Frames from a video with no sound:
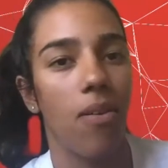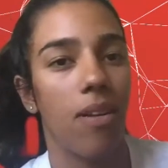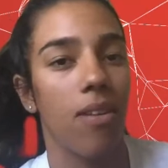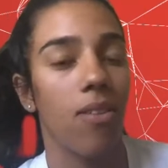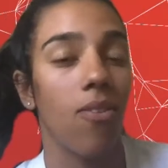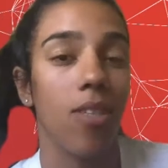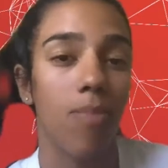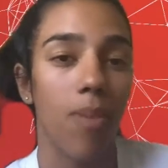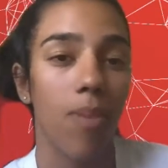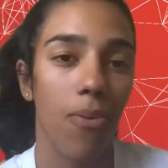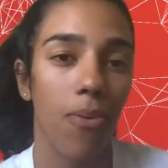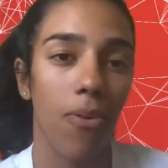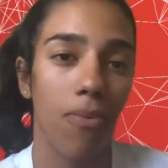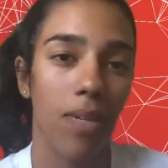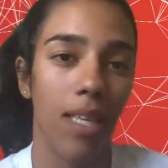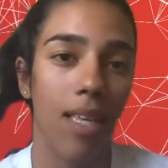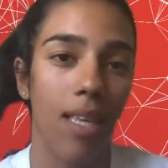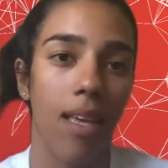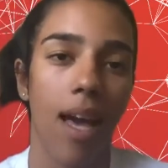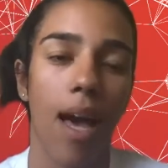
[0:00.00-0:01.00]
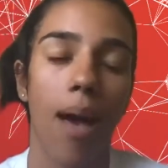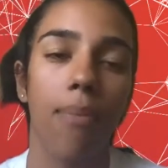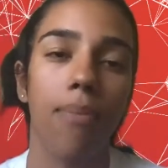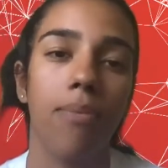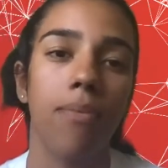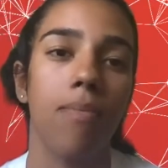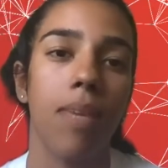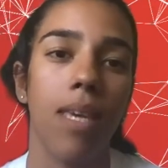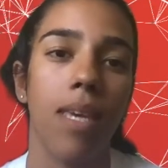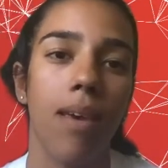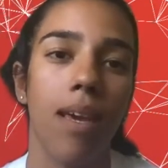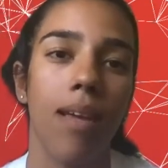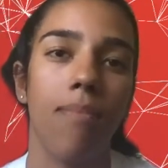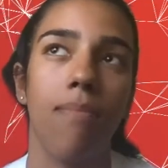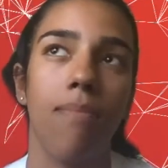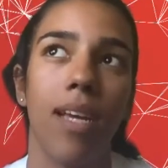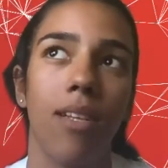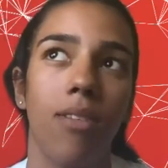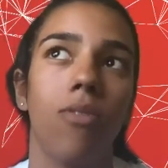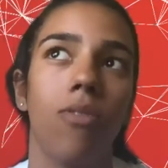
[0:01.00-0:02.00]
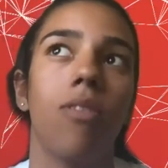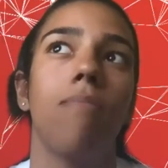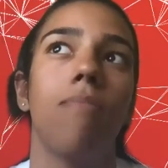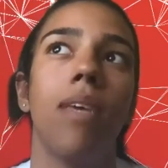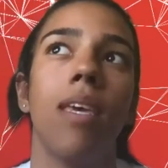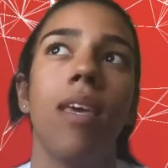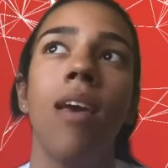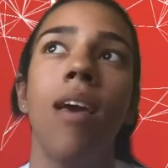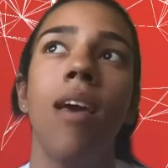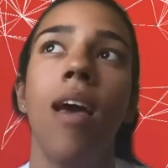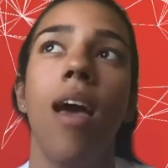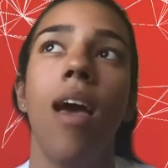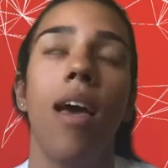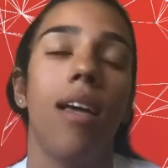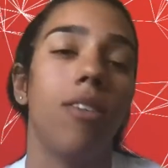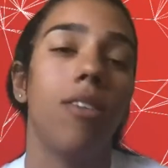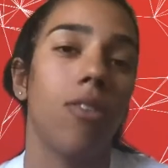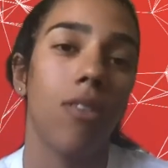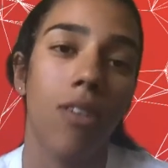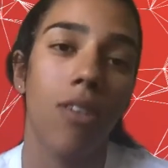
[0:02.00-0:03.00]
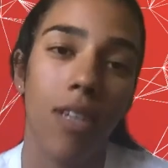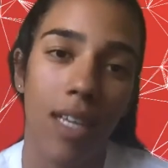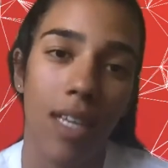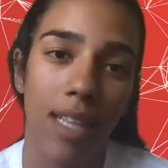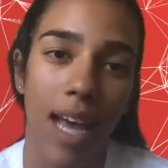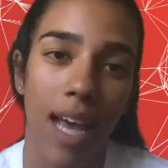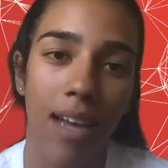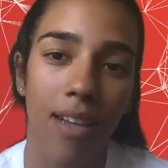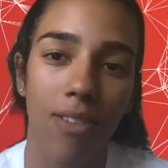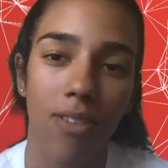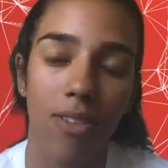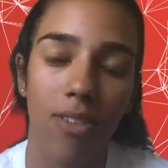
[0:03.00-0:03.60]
And those people really helped me and mentored me into learning that.